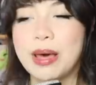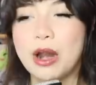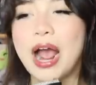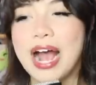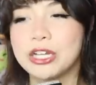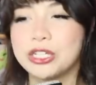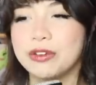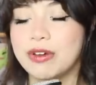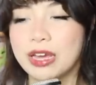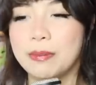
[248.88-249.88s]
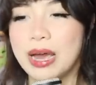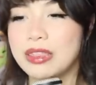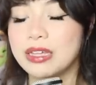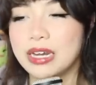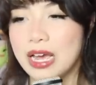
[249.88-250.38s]
better actually fucking
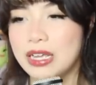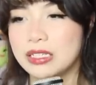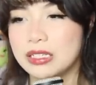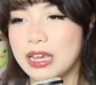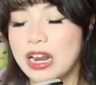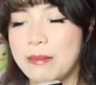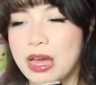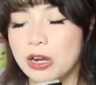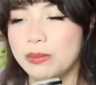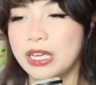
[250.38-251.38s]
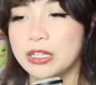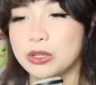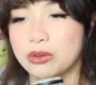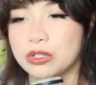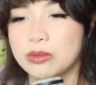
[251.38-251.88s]
bite the dust. And it better be as
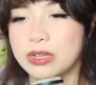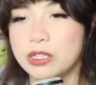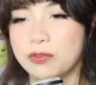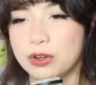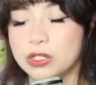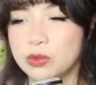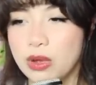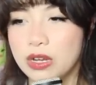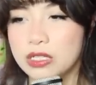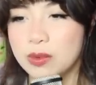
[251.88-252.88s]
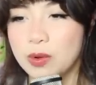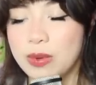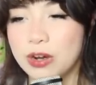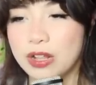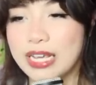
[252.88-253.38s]
gruesome as the first one. Someone
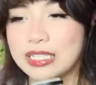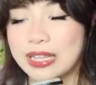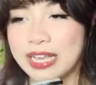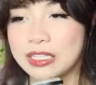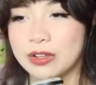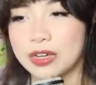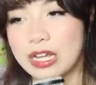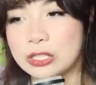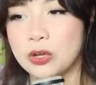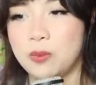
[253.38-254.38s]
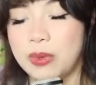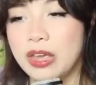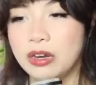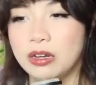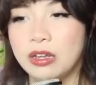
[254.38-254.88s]
better, like, slice their guts
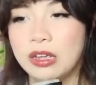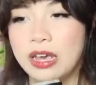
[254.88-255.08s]
open.